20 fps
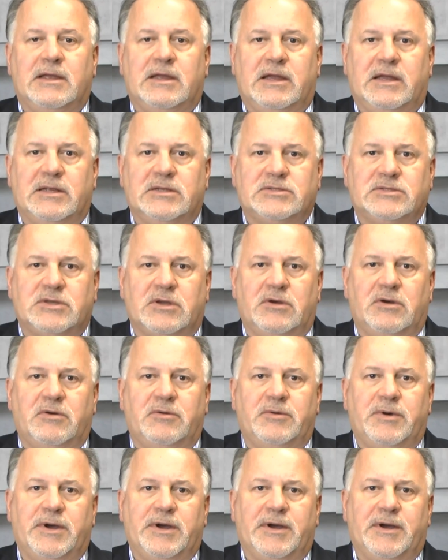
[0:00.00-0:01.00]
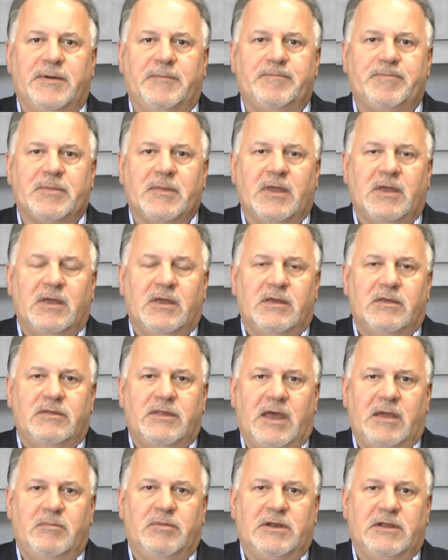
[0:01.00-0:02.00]
And so
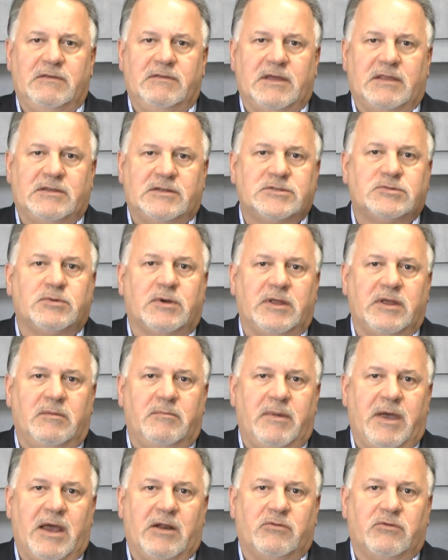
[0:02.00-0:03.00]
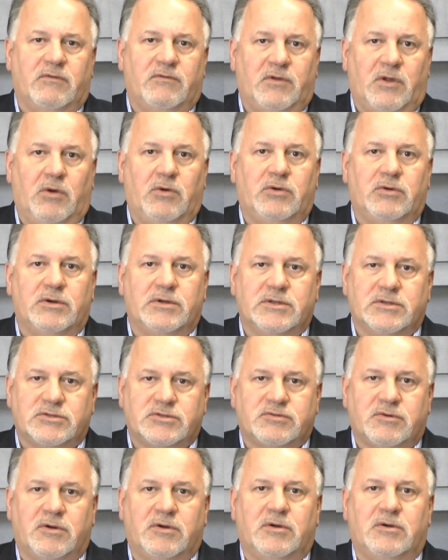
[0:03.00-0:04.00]
they believe that it's really a matter of local
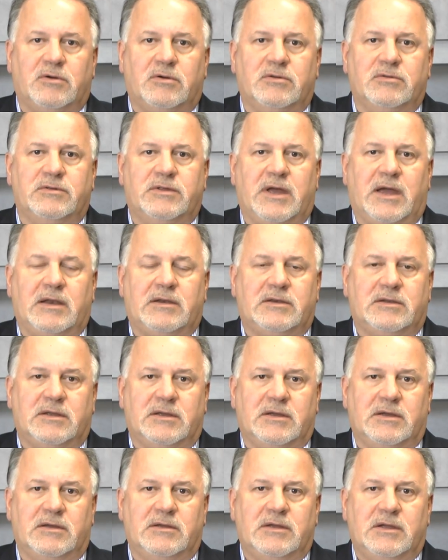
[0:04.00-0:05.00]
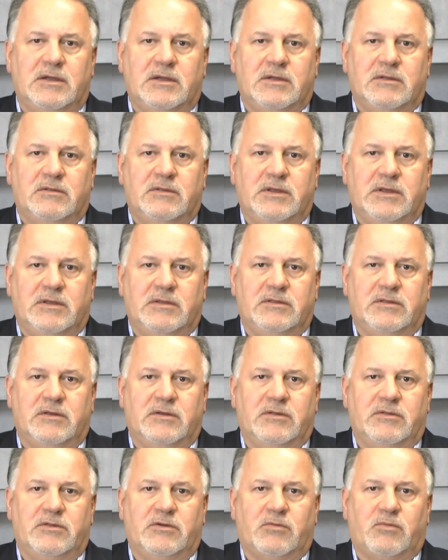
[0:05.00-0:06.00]
control, that
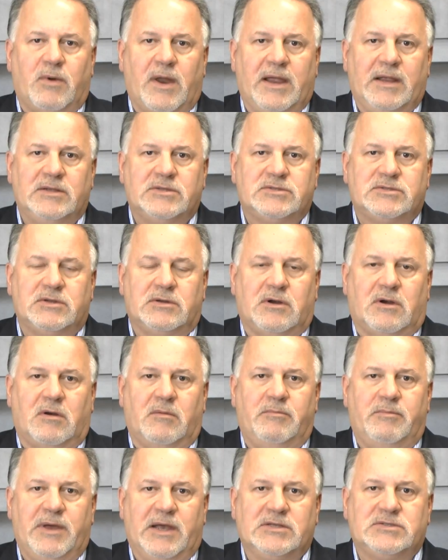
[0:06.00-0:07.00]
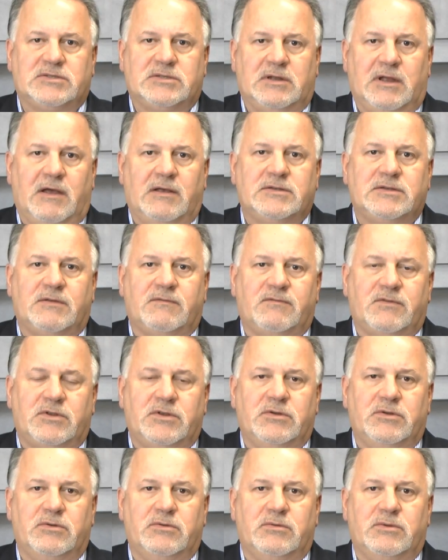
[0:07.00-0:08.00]
the rates are best left
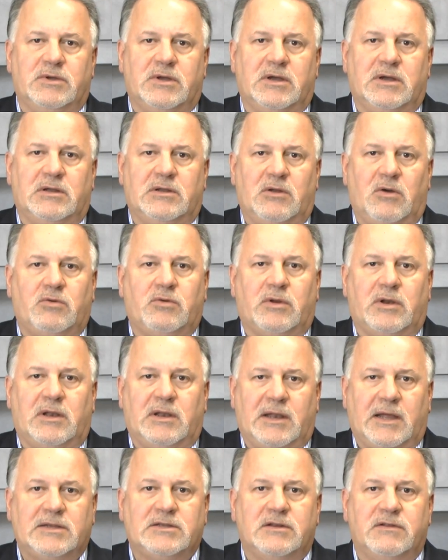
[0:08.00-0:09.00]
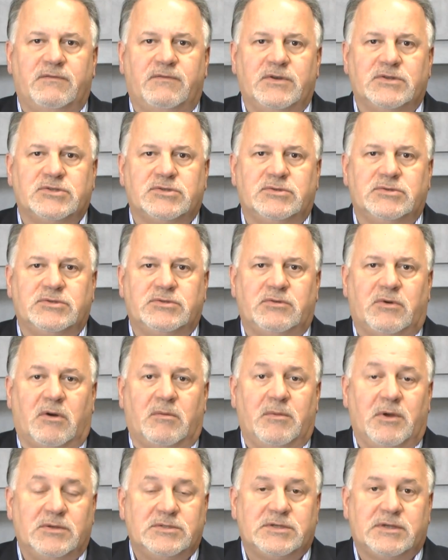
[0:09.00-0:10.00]
to local elected officials who
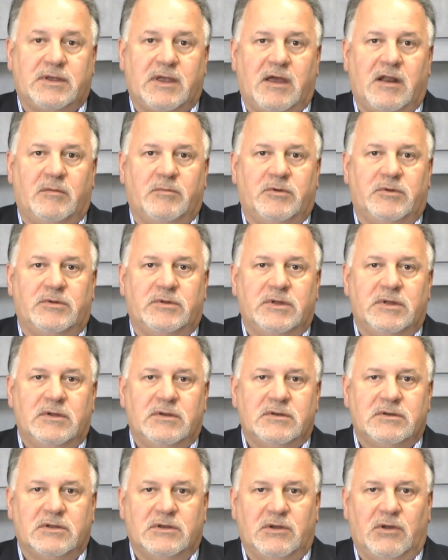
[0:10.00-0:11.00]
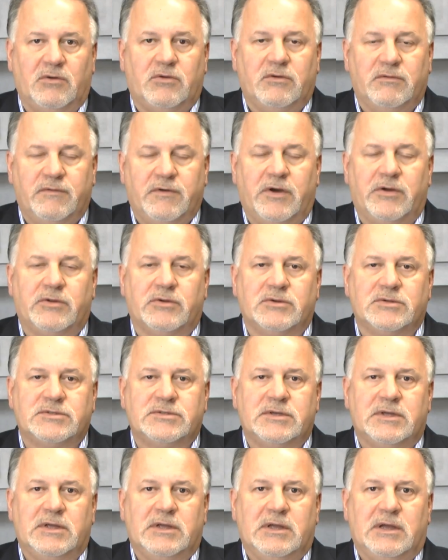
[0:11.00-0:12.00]
are most accountable to local
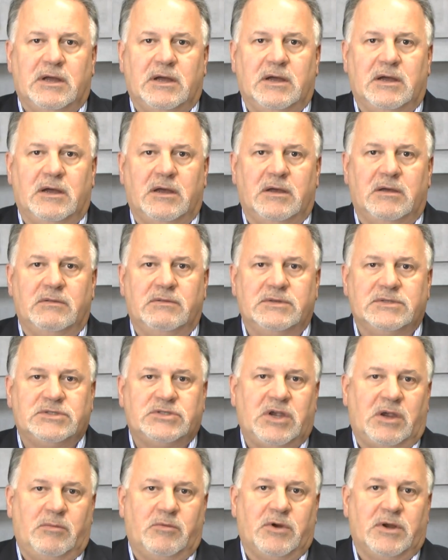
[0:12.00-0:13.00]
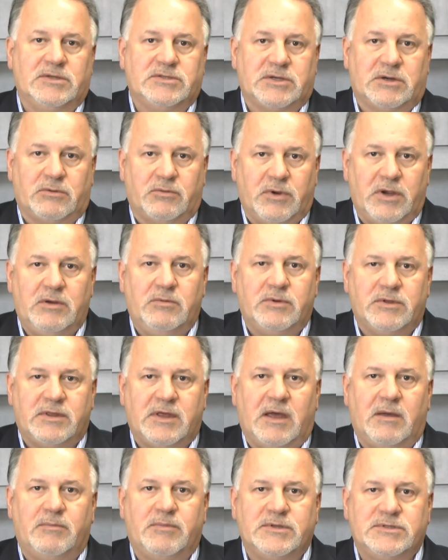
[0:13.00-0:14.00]
voters. This chamber has agreed with
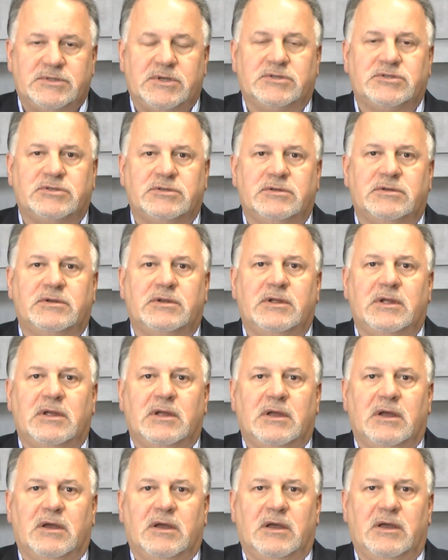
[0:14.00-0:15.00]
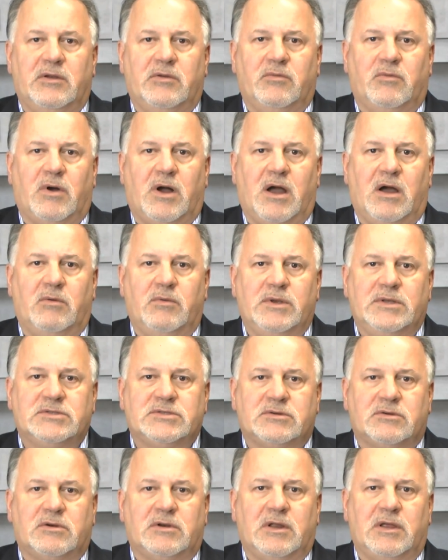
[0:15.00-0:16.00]
that position, and while we
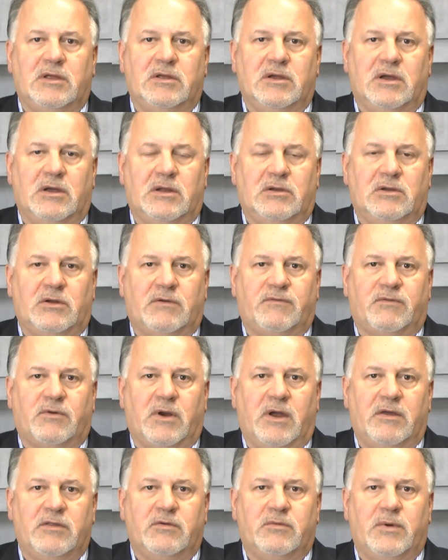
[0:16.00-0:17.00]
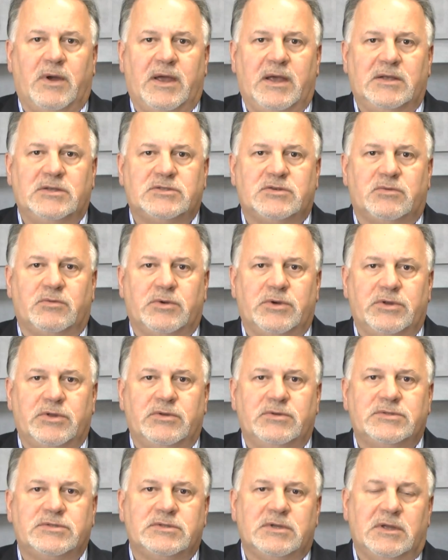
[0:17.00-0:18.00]
certainly look for other ways to
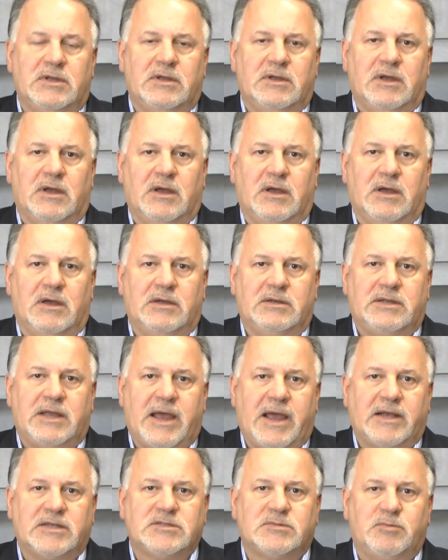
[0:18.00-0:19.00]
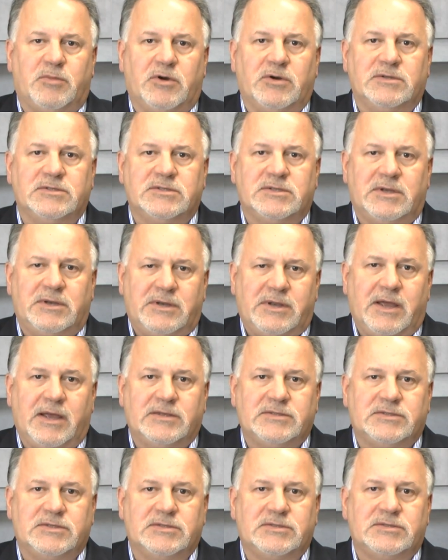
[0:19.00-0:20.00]
reduce tax burdens in
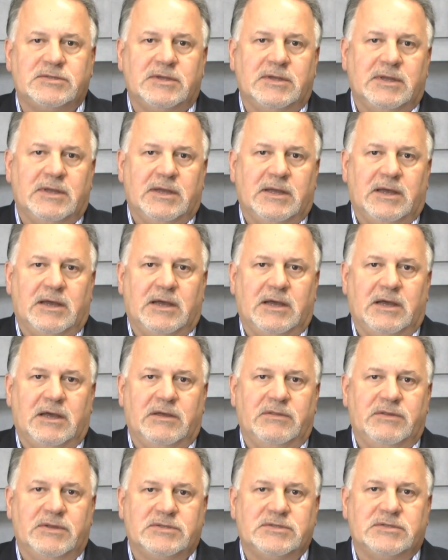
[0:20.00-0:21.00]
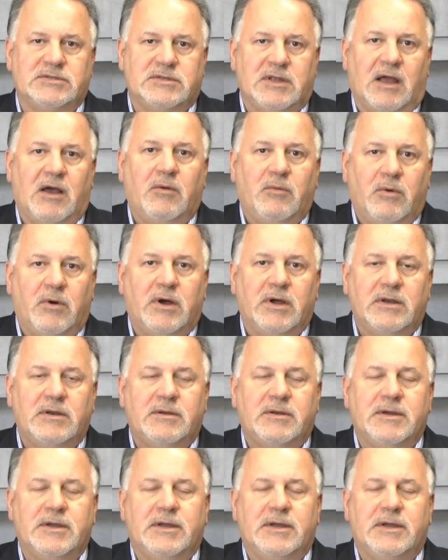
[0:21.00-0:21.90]
Texas, this is not one.